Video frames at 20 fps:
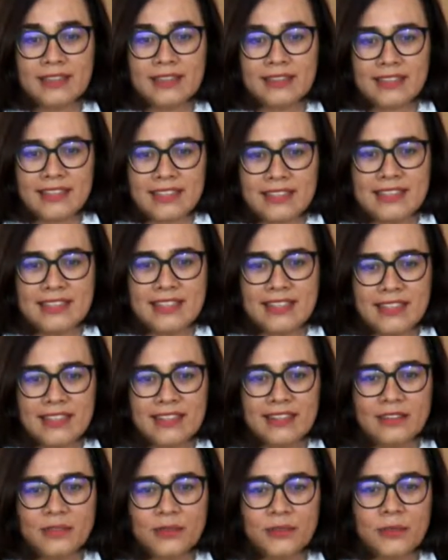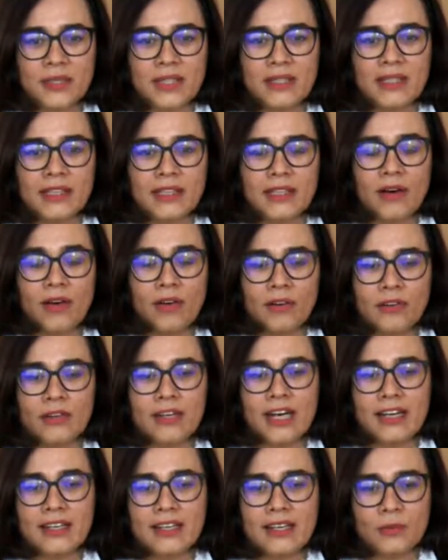this year with the
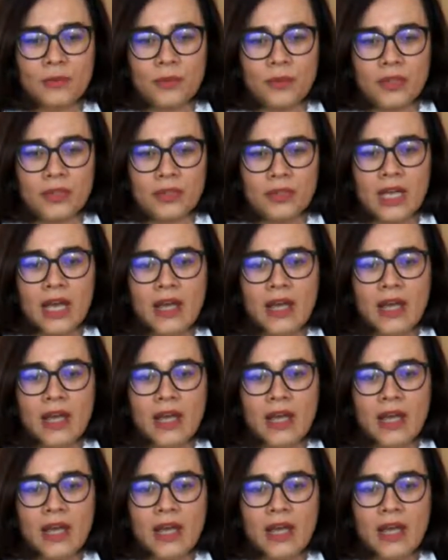honorary award,